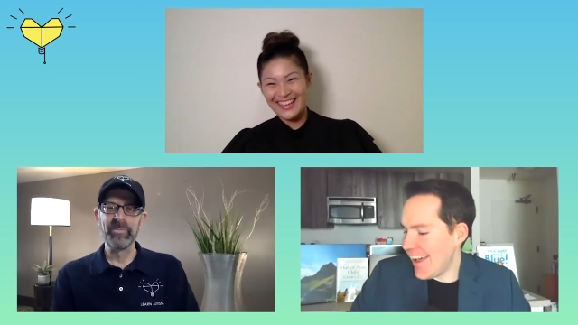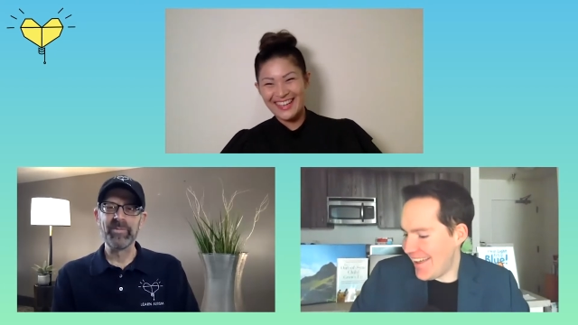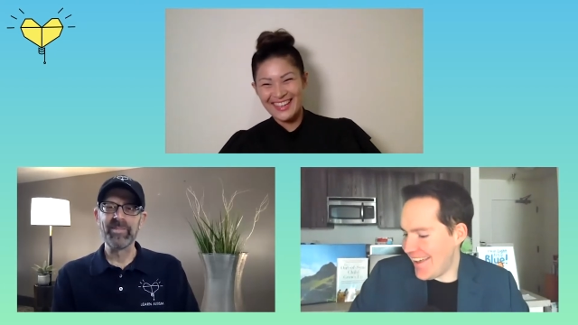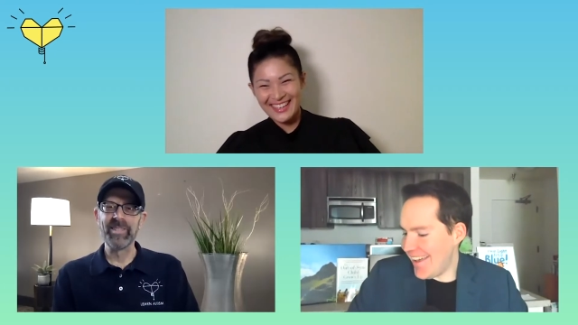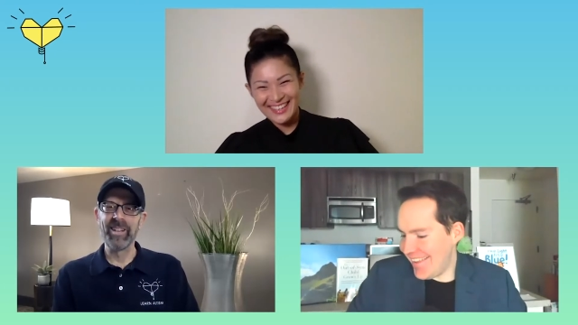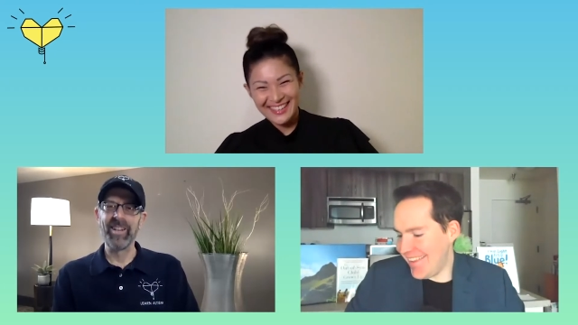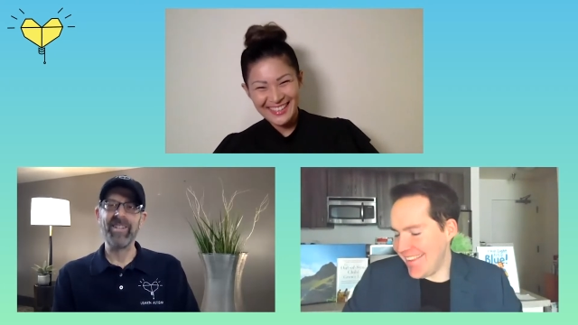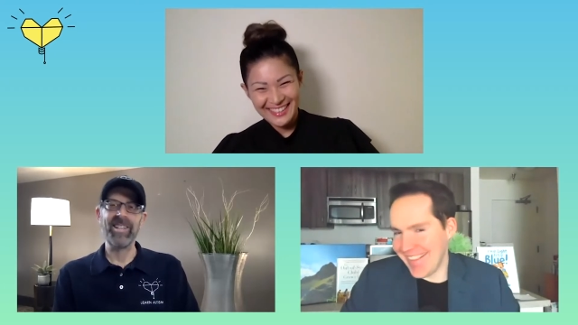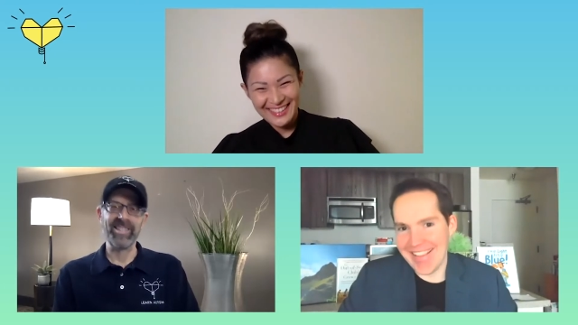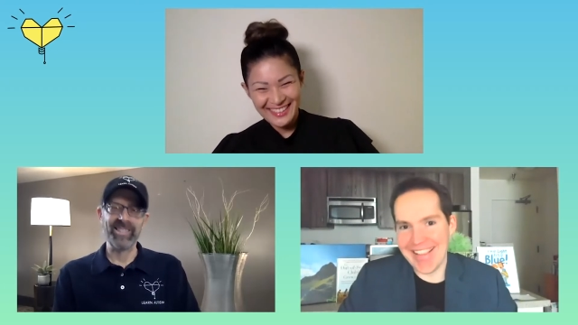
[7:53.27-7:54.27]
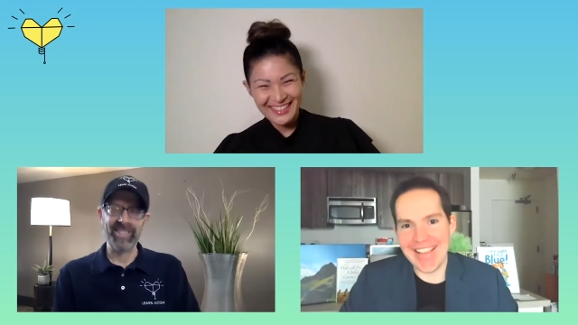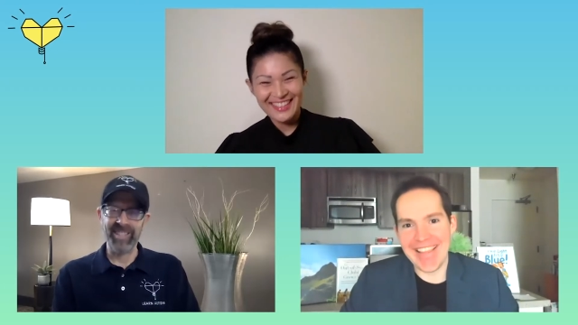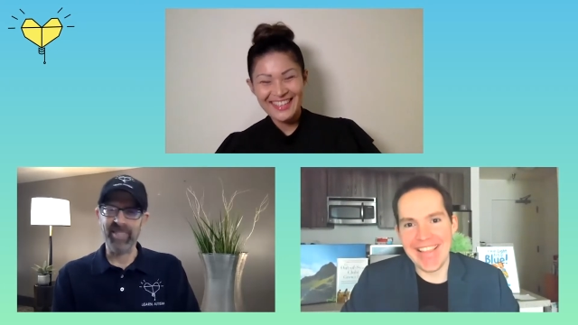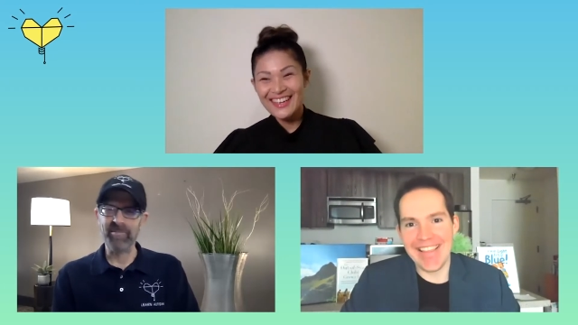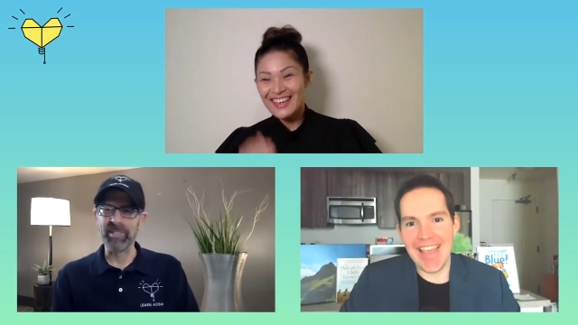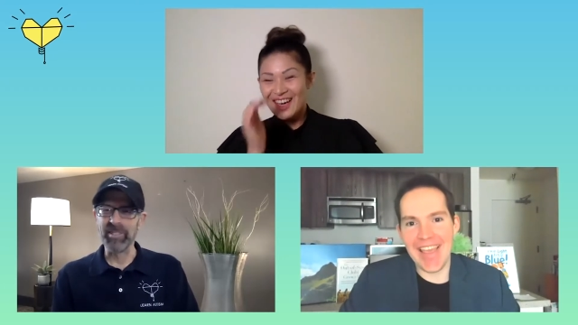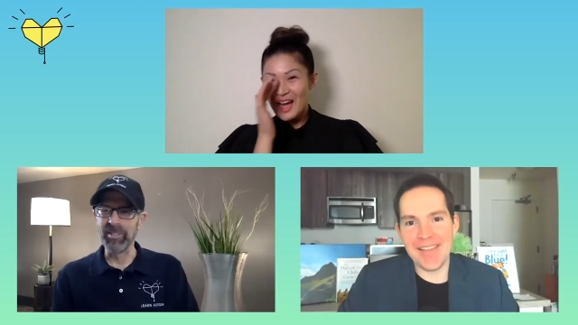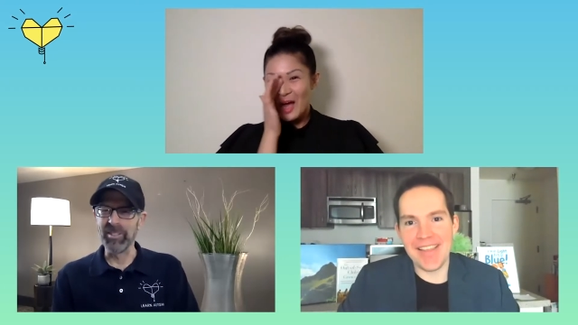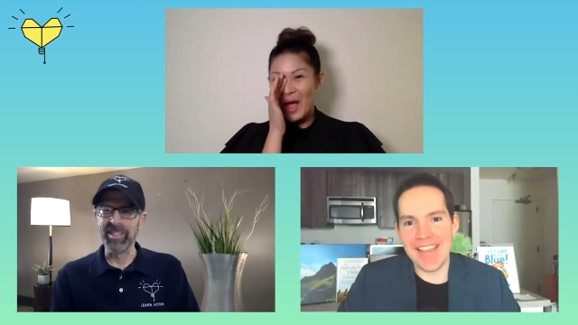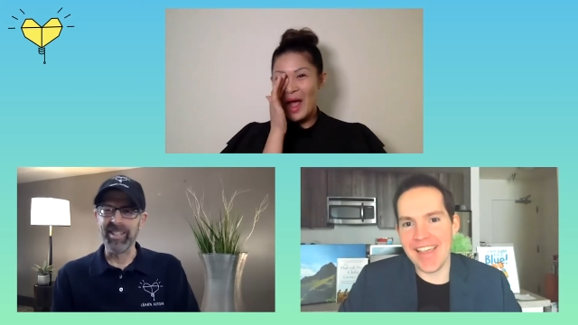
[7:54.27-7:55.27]
Speaker 1: Uh, oh yes,
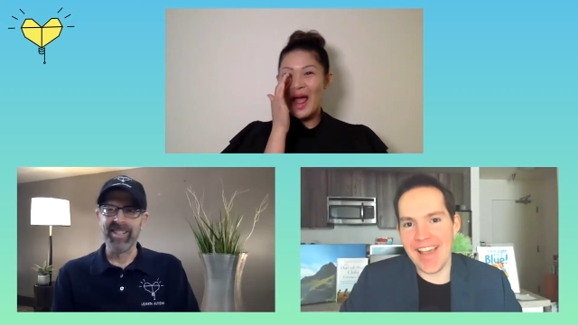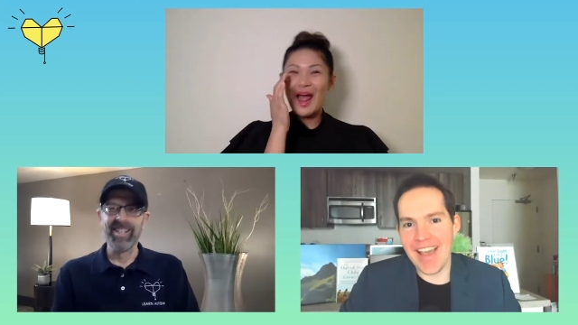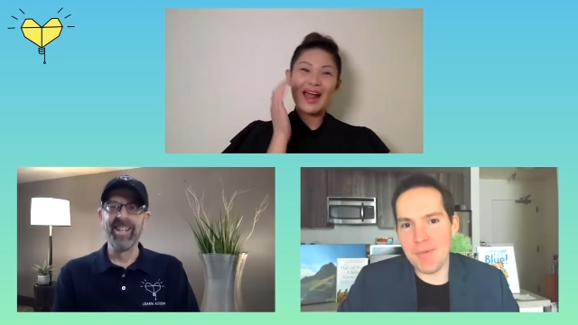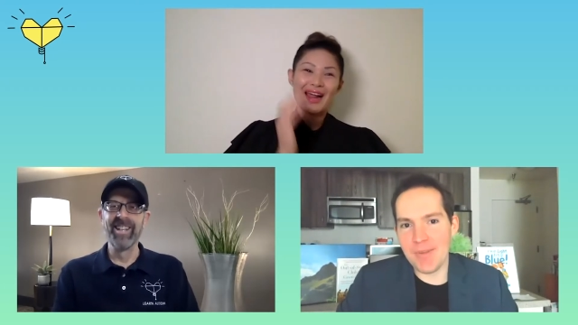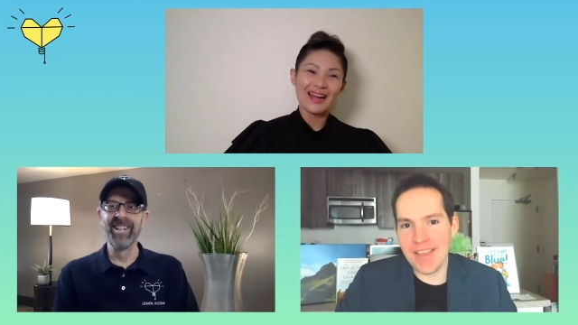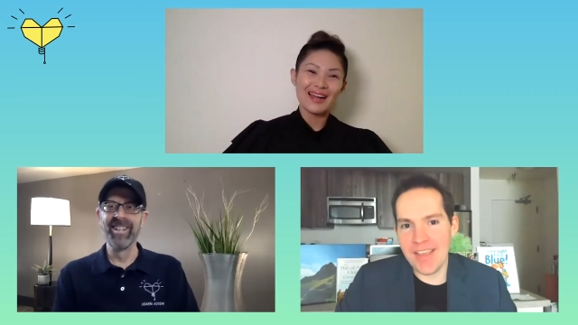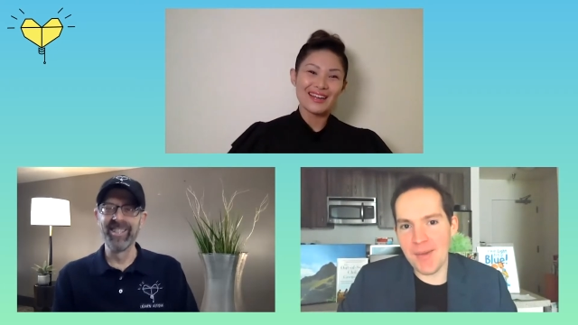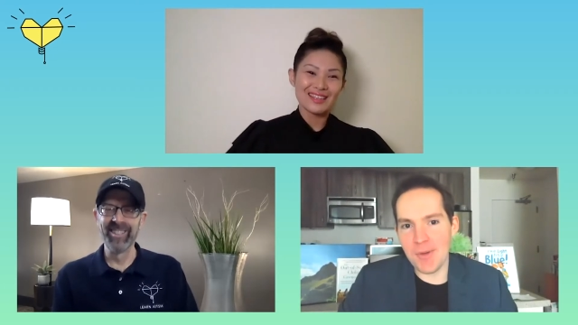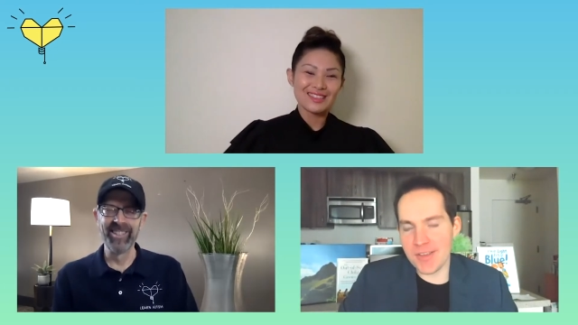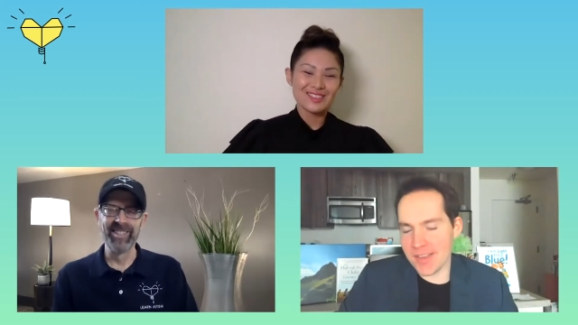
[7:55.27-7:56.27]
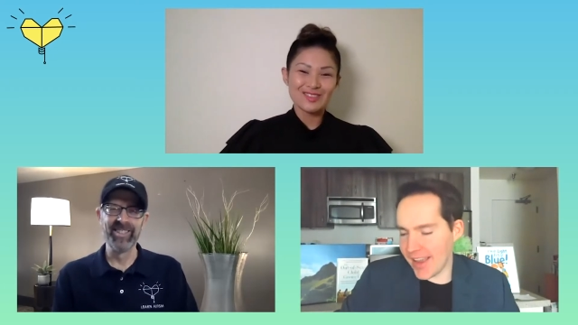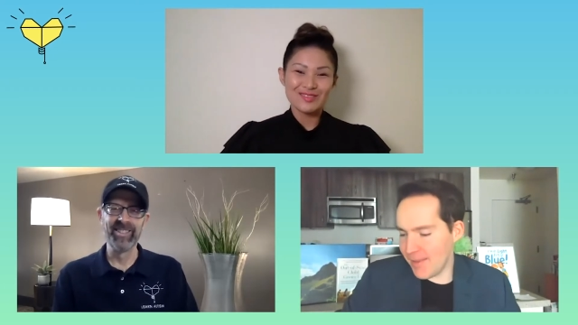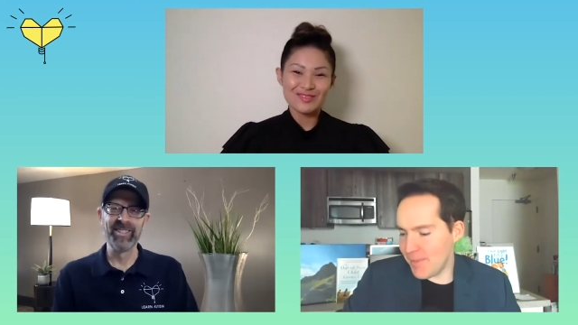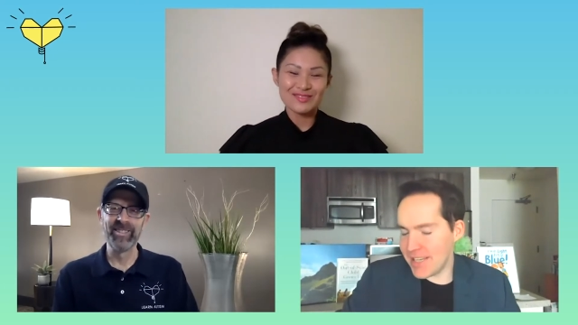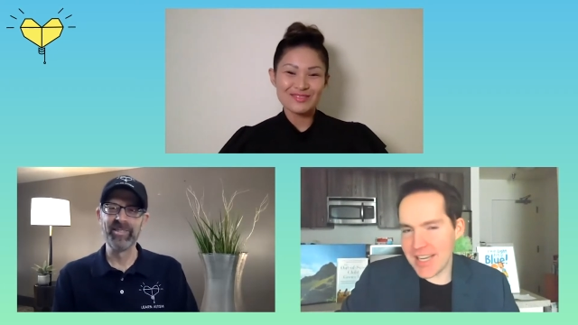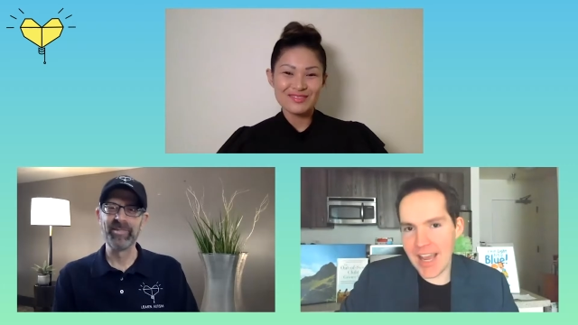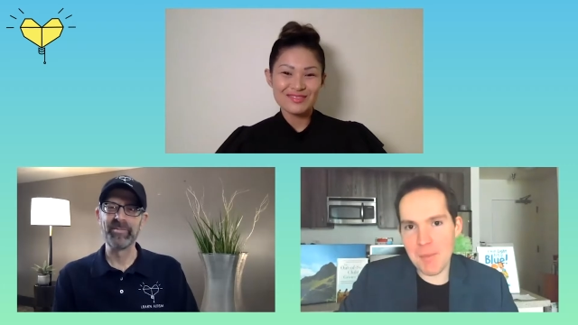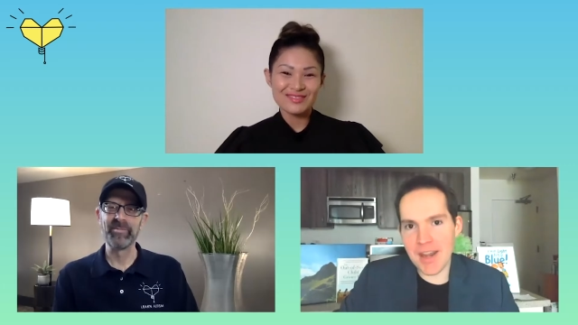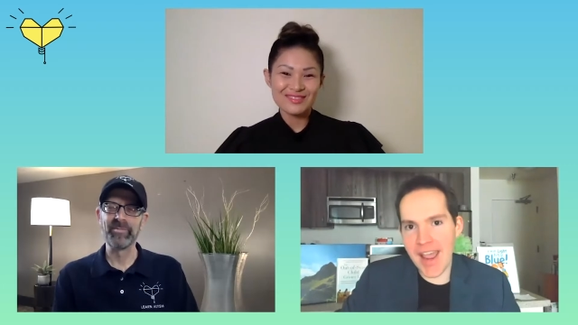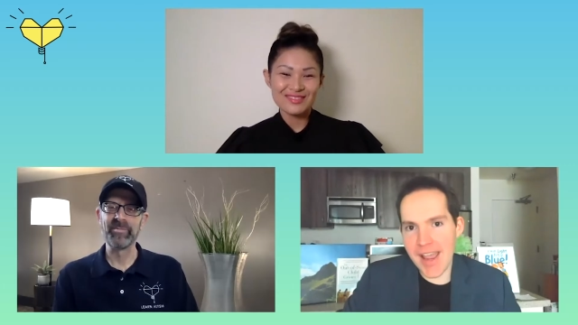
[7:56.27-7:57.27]
yeah, it, it, was uh,
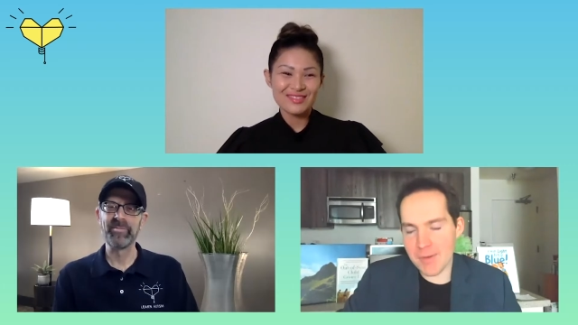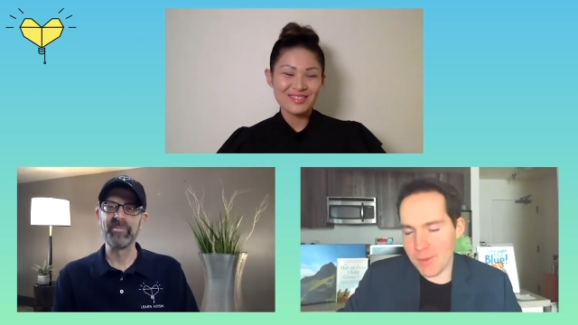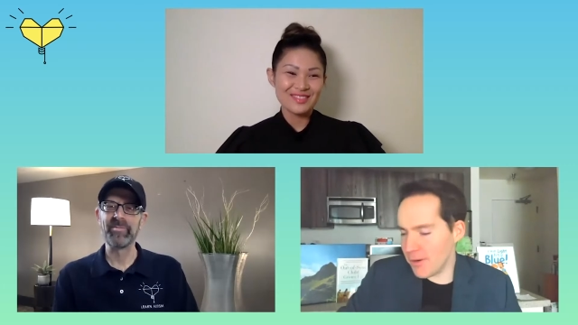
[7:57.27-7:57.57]
Midtown Manhattan.